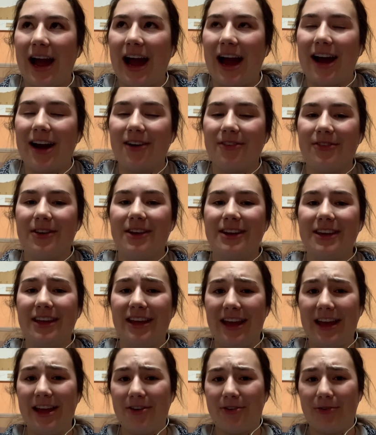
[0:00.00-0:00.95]
have
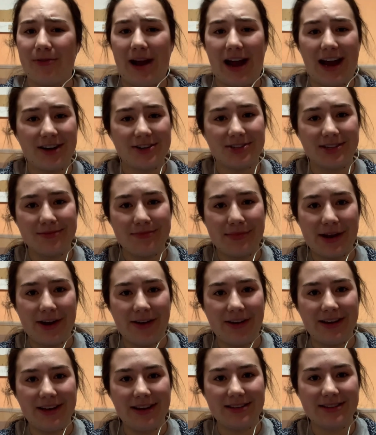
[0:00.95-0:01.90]
any interaction
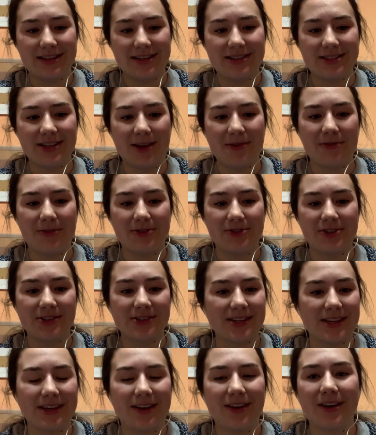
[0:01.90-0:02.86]
periods except for
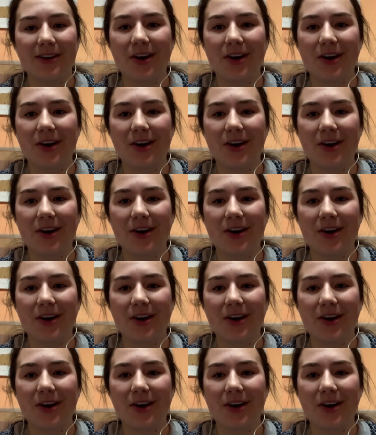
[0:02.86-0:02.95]
just like